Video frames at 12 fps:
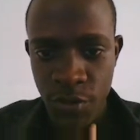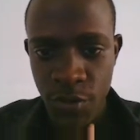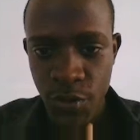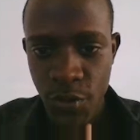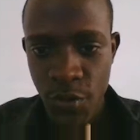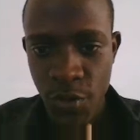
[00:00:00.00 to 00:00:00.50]

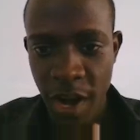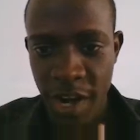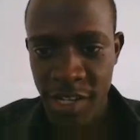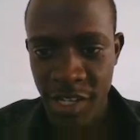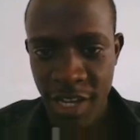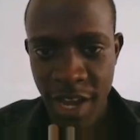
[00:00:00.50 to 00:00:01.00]
so
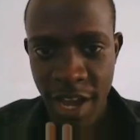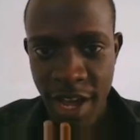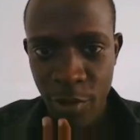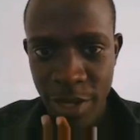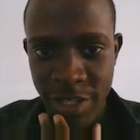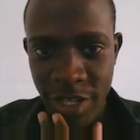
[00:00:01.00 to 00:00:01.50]
right in here
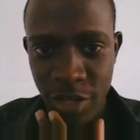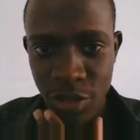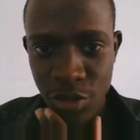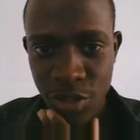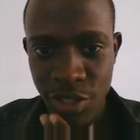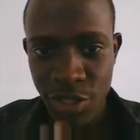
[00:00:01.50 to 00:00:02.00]
what i'll
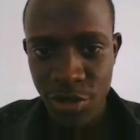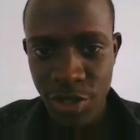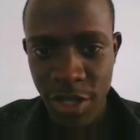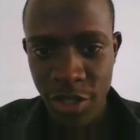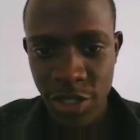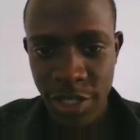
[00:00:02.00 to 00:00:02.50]
do is
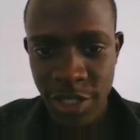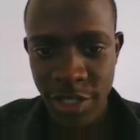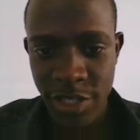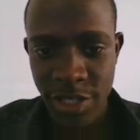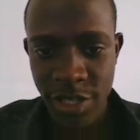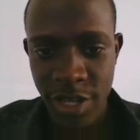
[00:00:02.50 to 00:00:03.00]
to actually
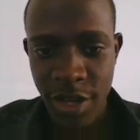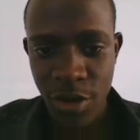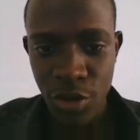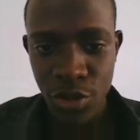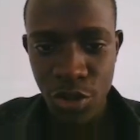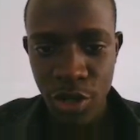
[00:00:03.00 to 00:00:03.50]

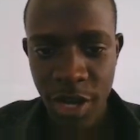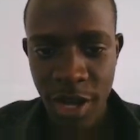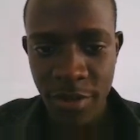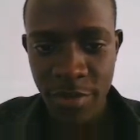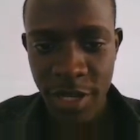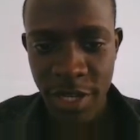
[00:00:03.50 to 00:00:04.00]
also
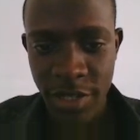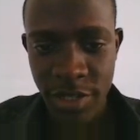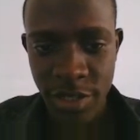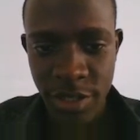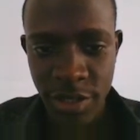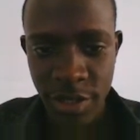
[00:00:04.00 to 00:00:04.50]
come
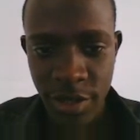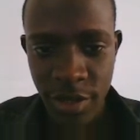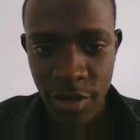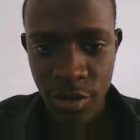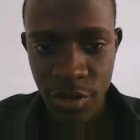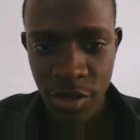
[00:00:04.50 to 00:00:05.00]
and
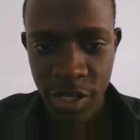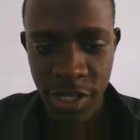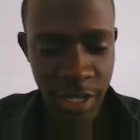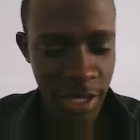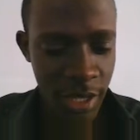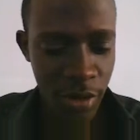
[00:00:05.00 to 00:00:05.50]
create
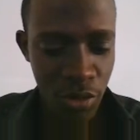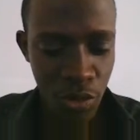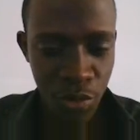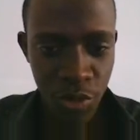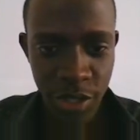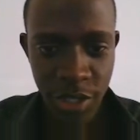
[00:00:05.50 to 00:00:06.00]
another
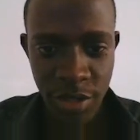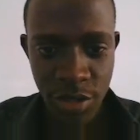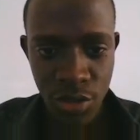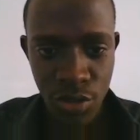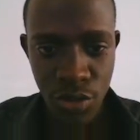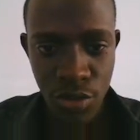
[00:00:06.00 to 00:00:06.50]
component
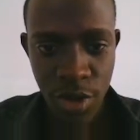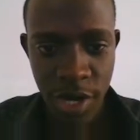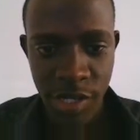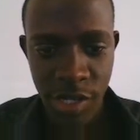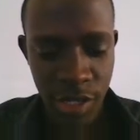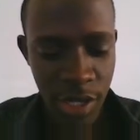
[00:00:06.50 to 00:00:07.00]
so
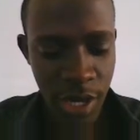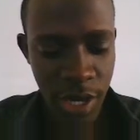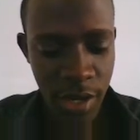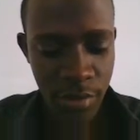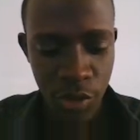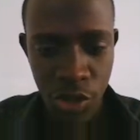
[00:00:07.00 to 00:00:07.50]
right in
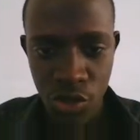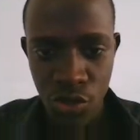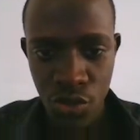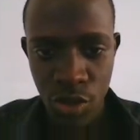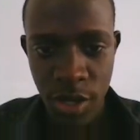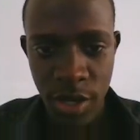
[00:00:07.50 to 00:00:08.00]
here i'm going
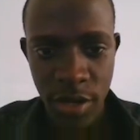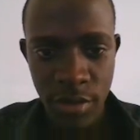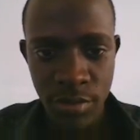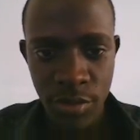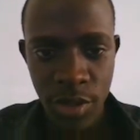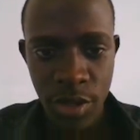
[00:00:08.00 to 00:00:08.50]
to
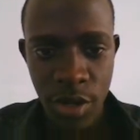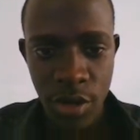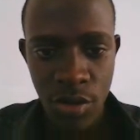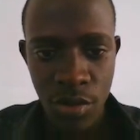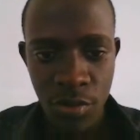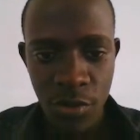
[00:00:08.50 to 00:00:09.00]
come
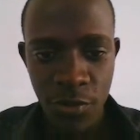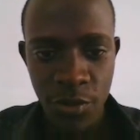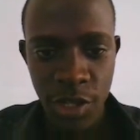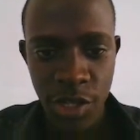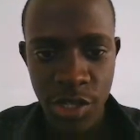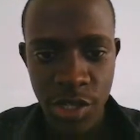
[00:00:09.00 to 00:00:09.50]

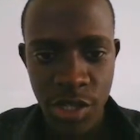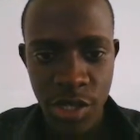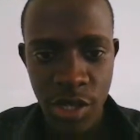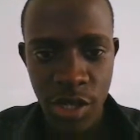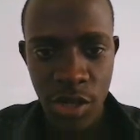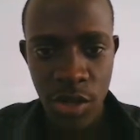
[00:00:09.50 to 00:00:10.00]
remove this
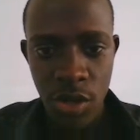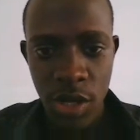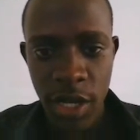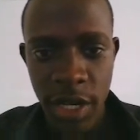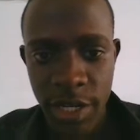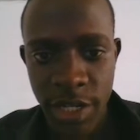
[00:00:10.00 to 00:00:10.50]

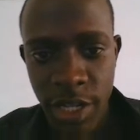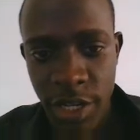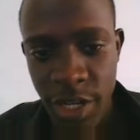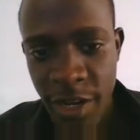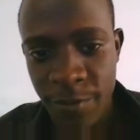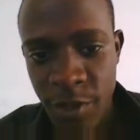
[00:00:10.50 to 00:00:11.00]
and
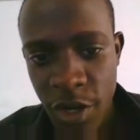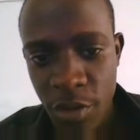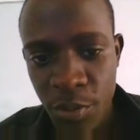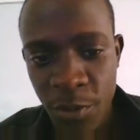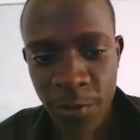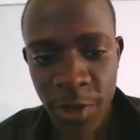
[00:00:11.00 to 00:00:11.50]
then after
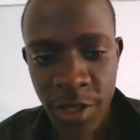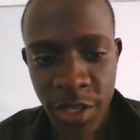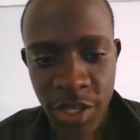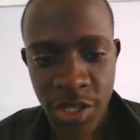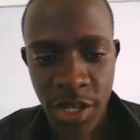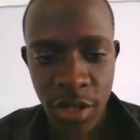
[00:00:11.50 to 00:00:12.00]
removing
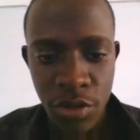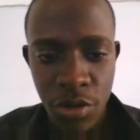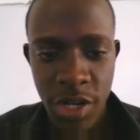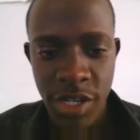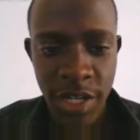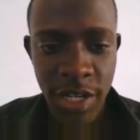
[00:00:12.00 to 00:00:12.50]
this i'll create